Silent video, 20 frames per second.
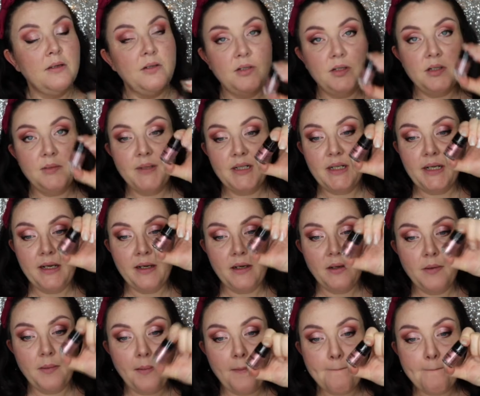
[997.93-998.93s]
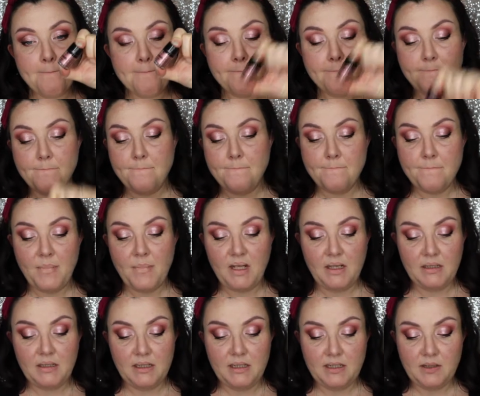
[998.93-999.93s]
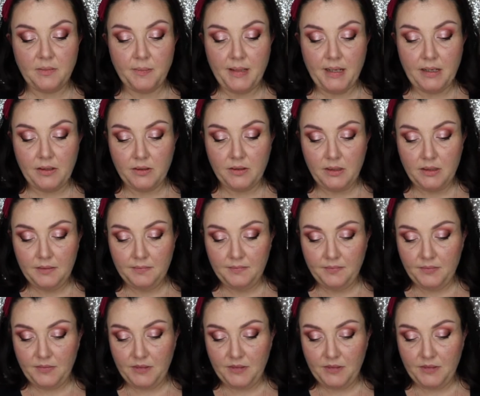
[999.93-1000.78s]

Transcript: Shimmer Down glitter powder